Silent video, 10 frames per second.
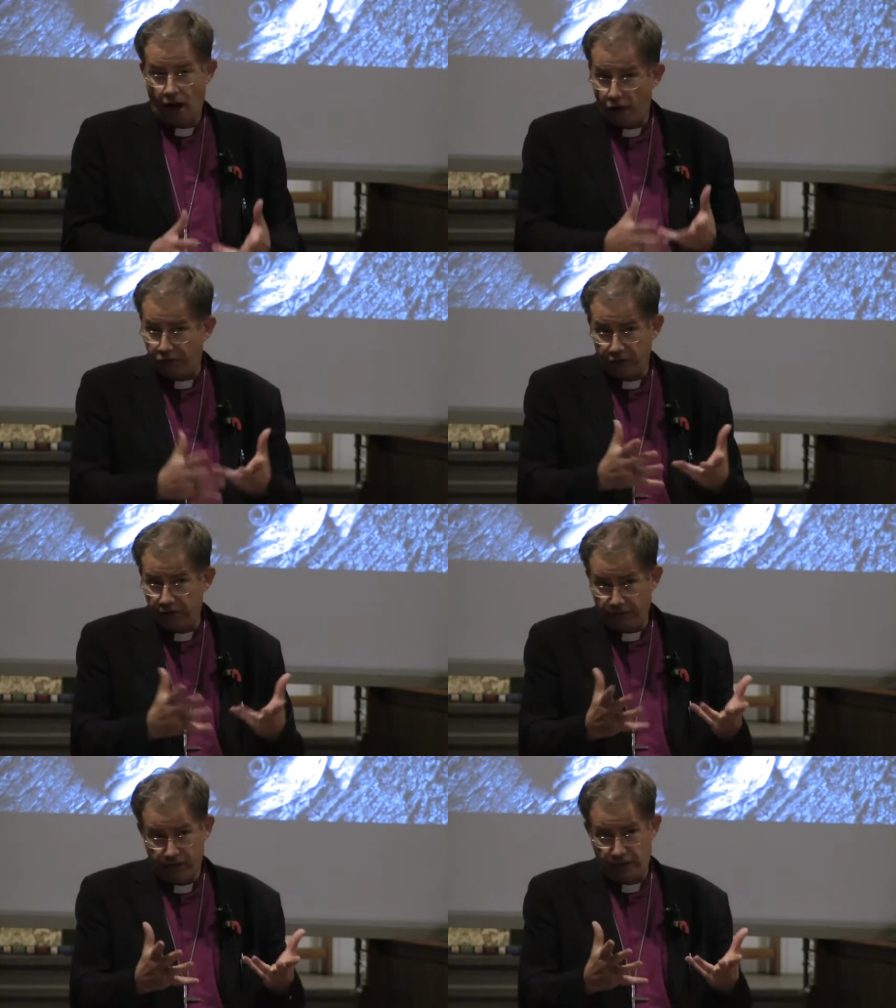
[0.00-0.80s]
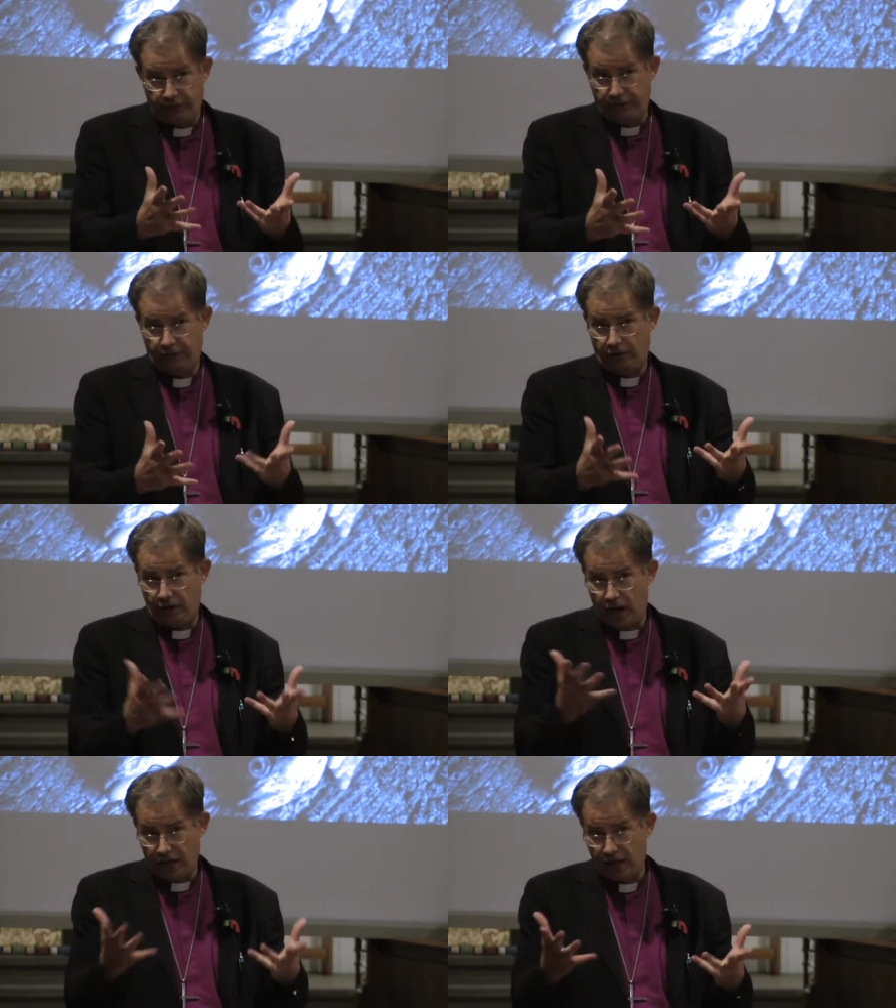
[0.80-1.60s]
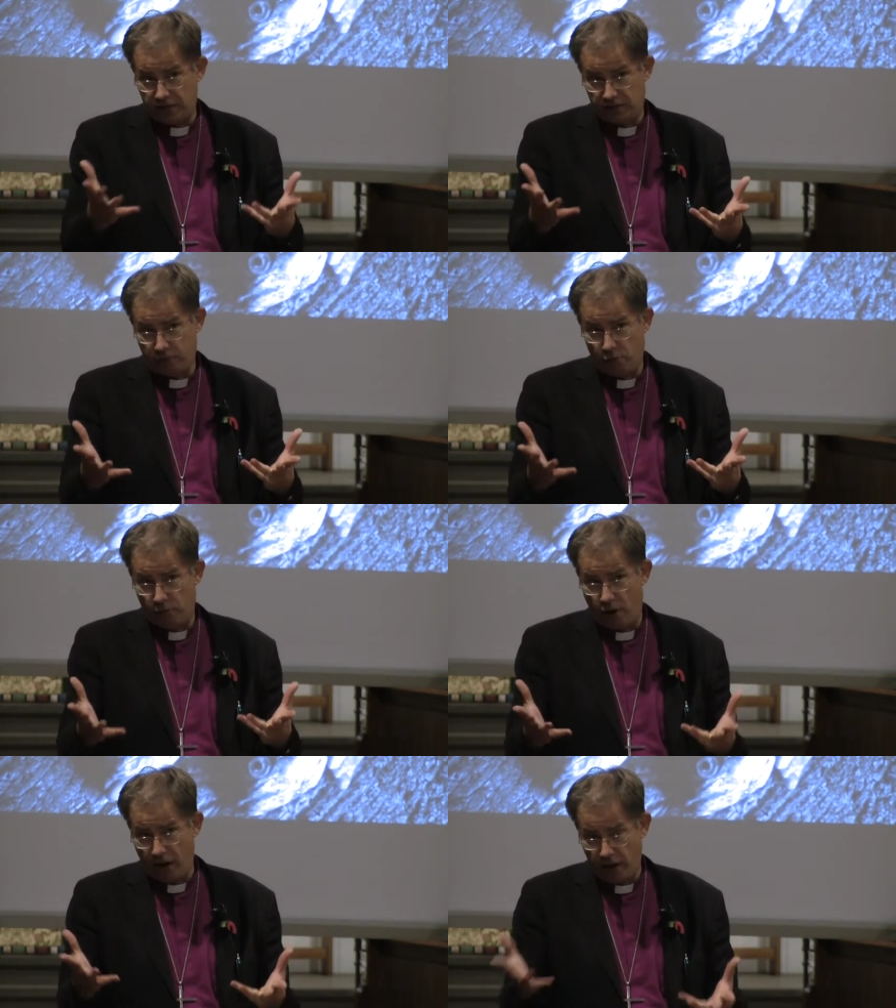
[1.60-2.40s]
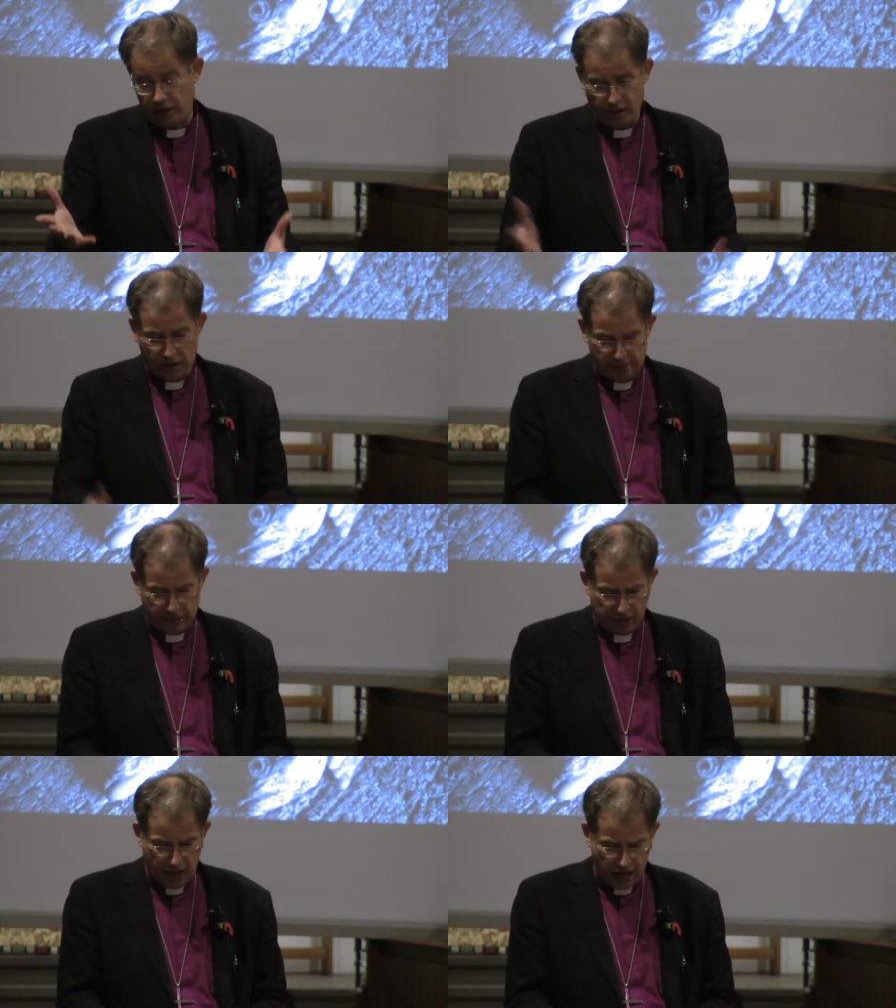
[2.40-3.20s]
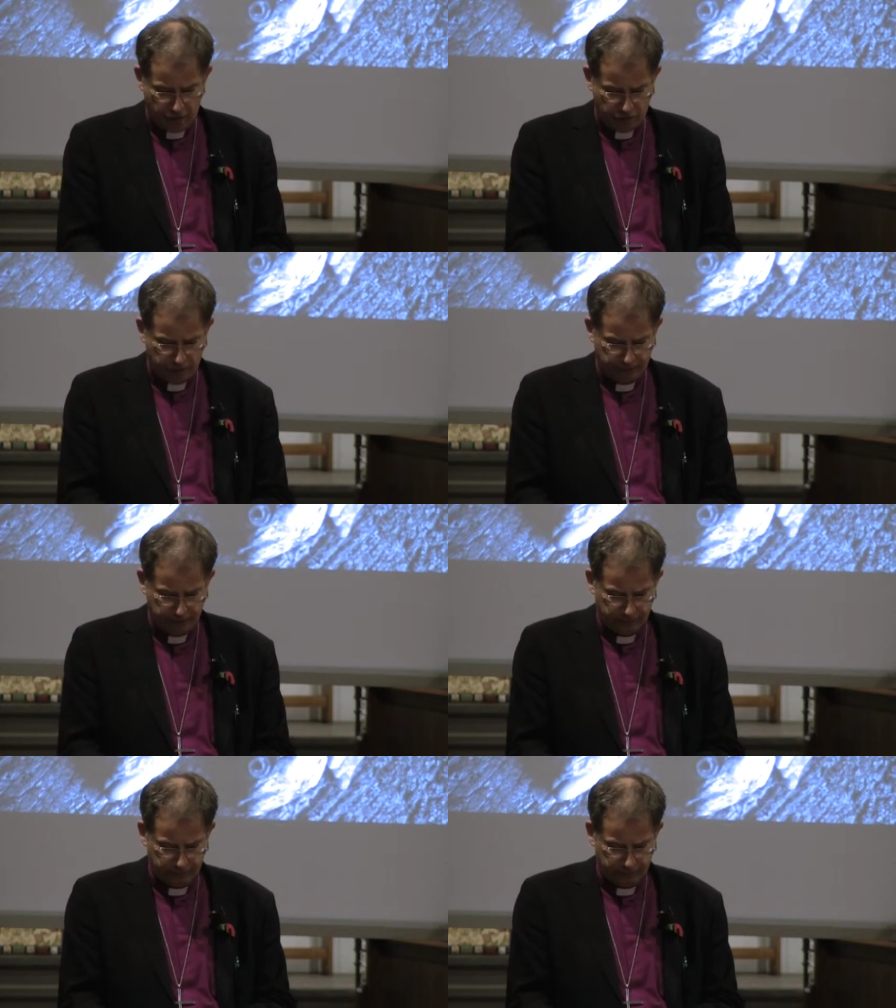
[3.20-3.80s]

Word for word: Often it feels like that small boy coming to Andrew.